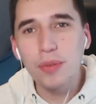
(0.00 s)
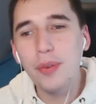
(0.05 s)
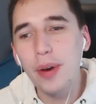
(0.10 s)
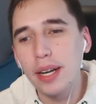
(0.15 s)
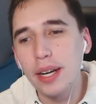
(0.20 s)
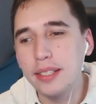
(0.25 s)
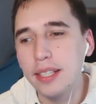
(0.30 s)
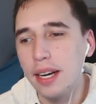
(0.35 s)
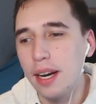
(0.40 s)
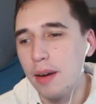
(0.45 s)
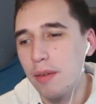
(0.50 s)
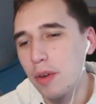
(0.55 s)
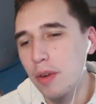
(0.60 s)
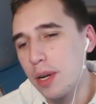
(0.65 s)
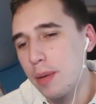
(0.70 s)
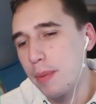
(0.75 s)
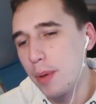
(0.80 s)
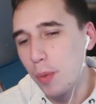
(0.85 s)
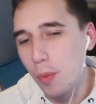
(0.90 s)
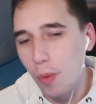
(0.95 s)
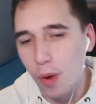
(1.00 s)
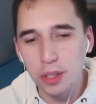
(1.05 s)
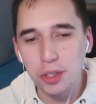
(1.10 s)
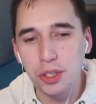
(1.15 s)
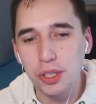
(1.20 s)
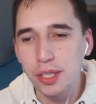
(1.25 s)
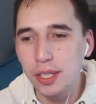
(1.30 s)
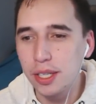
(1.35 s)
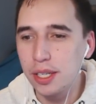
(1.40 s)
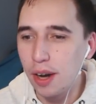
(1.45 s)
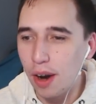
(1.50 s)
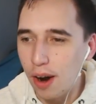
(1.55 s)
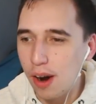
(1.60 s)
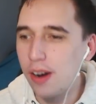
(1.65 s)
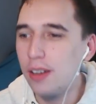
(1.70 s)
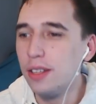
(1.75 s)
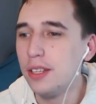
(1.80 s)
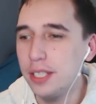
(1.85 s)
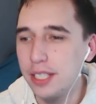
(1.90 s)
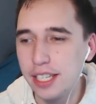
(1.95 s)
the fact that I'm going to be watching
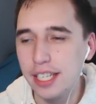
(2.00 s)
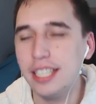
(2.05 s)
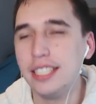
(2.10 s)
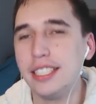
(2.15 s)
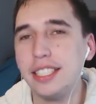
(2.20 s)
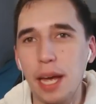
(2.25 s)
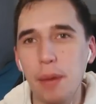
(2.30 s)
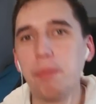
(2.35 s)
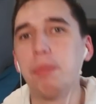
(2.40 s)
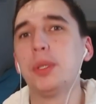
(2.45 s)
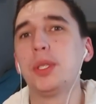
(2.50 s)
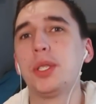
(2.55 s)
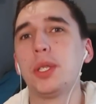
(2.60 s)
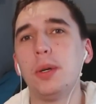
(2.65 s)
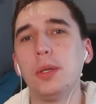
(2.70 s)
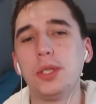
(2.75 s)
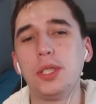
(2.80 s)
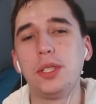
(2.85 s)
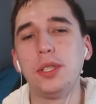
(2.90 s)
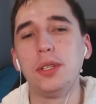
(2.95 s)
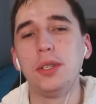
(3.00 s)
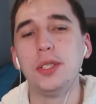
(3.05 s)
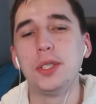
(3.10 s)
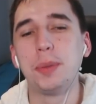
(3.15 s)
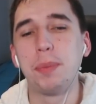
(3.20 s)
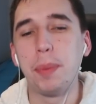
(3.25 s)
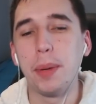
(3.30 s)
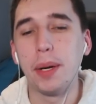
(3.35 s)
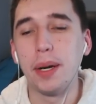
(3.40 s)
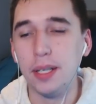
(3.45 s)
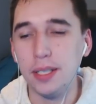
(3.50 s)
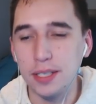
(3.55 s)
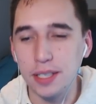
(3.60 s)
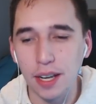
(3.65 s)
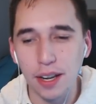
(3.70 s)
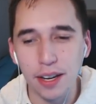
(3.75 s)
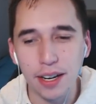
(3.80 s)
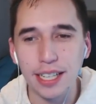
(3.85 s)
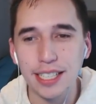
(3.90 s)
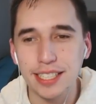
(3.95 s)
all of these episodes, dudes, because
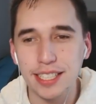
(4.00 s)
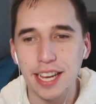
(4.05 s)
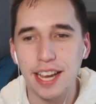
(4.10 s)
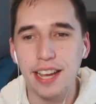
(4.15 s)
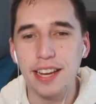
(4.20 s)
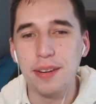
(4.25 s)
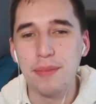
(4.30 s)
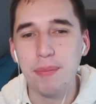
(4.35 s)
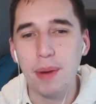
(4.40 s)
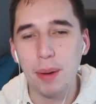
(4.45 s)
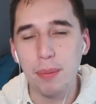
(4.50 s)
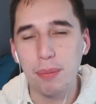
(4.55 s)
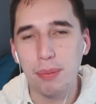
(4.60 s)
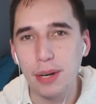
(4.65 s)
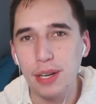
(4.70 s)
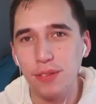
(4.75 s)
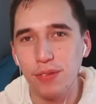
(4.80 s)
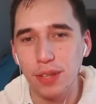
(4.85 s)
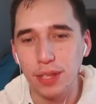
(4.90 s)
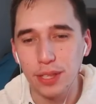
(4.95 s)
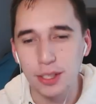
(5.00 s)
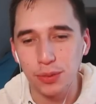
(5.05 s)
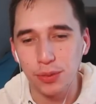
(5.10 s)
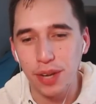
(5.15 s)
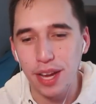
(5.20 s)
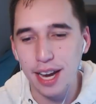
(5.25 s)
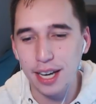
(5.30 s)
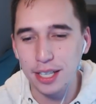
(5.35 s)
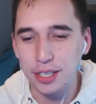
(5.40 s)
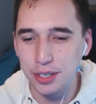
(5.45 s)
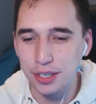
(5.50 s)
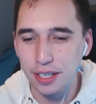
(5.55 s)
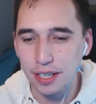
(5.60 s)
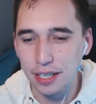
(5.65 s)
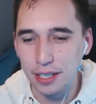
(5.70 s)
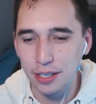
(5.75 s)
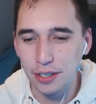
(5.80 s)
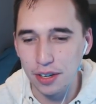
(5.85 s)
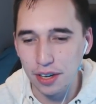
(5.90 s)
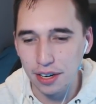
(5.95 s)
like I said in my previous reaction that
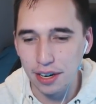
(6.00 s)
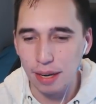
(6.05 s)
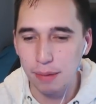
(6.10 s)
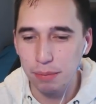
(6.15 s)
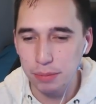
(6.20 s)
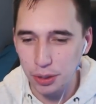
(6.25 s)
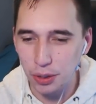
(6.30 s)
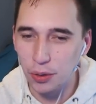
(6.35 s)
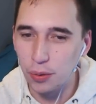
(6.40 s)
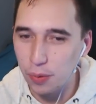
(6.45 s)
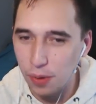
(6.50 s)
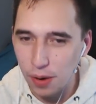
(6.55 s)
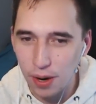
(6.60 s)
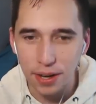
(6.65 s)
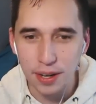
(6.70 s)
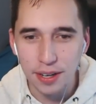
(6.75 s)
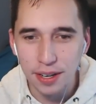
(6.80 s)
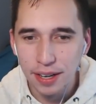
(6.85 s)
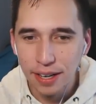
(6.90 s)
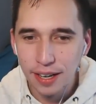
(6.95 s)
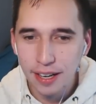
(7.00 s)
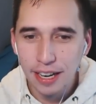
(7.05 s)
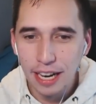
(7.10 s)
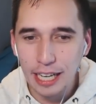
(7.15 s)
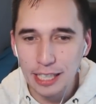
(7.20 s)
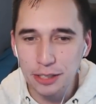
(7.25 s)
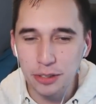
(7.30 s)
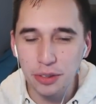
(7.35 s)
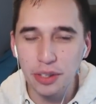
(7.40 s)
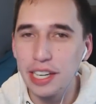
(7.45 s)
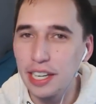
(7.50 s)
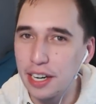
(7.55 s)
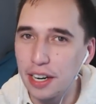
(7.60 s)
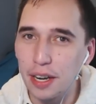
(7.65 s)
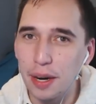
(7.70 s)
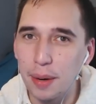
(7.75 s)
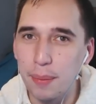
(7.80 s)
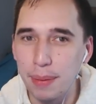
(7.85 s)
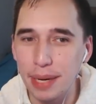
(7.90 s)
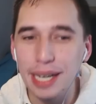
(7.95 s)
I done on episode 1, it's really
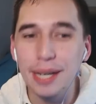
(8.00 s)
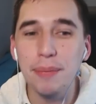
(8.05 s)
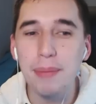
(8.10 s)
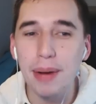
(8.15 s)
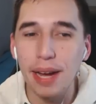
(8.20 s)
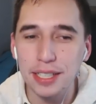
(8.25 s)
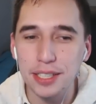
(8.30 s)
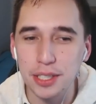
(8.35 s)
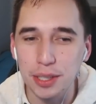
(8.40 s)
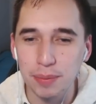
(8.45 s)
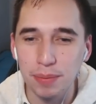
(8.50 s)
going to bring back